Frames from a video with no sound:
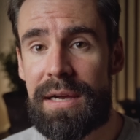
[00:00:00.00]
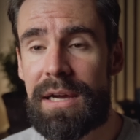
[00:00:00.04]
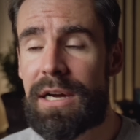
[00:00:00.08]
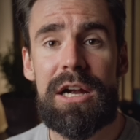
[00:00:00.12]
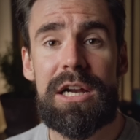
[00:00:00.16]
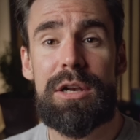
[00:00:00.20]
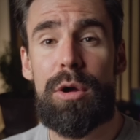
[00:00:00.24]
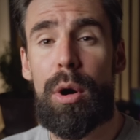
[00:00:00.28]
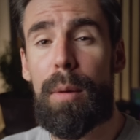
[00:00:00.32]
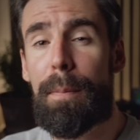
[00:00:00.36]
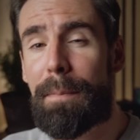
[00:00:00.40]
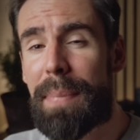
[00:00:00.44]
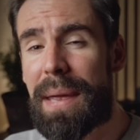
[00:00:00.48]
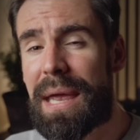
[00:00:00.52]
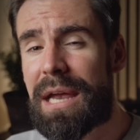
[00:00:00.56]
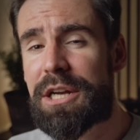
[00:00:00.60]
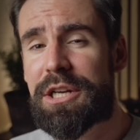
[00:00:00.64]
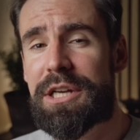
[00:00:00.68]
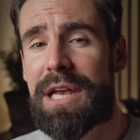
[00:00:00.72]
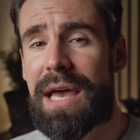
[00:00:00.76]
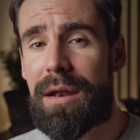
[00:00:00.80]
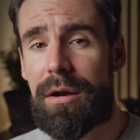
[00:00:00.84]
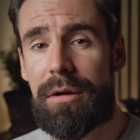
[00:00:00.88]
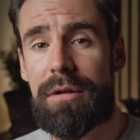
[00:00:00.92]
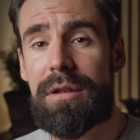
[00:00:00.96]
So a big
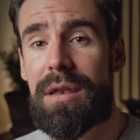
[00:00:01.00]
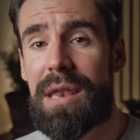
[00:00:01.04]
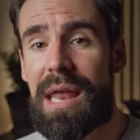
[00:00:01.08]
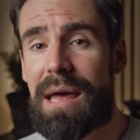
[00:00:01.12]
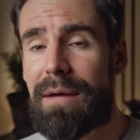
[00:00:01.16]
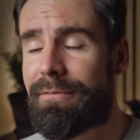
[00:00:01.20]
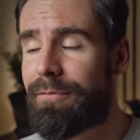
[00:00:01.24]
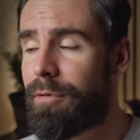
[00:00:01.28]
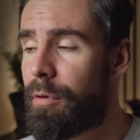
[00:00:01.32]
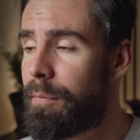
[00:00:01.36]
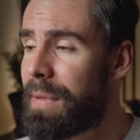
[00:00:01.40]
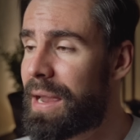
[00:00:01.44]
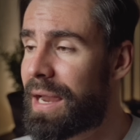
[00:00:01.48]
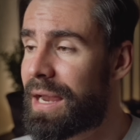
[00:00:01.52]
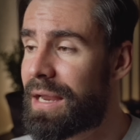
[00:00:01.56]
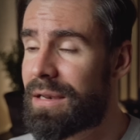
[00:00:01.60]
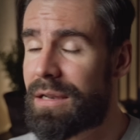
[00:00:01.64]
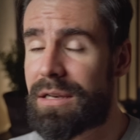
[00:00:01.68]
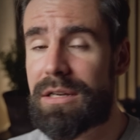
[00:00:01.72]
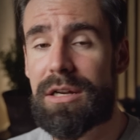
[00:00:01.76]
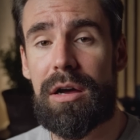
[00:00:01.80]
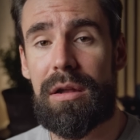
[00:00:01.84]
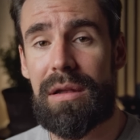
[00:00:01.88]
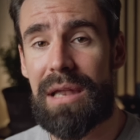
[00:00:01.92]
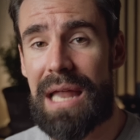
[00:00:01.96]
shout out to them for making
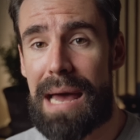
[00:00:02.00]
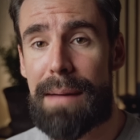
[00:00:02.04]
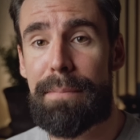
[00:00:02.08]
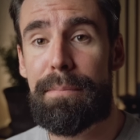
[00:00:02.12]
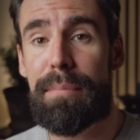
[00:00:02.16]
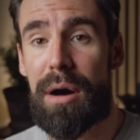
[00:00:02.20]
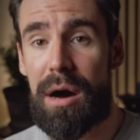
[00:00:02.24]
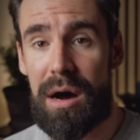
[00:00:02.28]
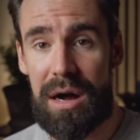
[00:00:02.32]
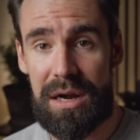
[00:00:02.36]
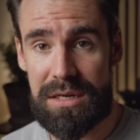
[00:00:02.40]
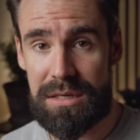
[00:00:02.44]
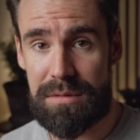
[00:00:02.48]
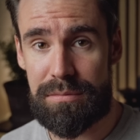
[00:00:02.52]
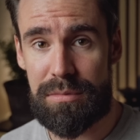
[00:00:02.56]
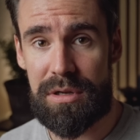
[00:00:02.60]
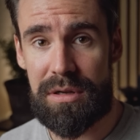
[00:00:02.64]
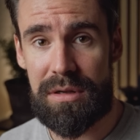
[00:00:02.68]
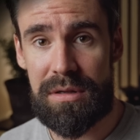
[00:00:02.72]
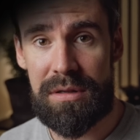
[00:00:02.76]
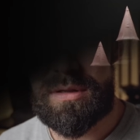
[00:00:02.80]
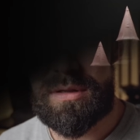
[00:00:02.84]
this collab possible.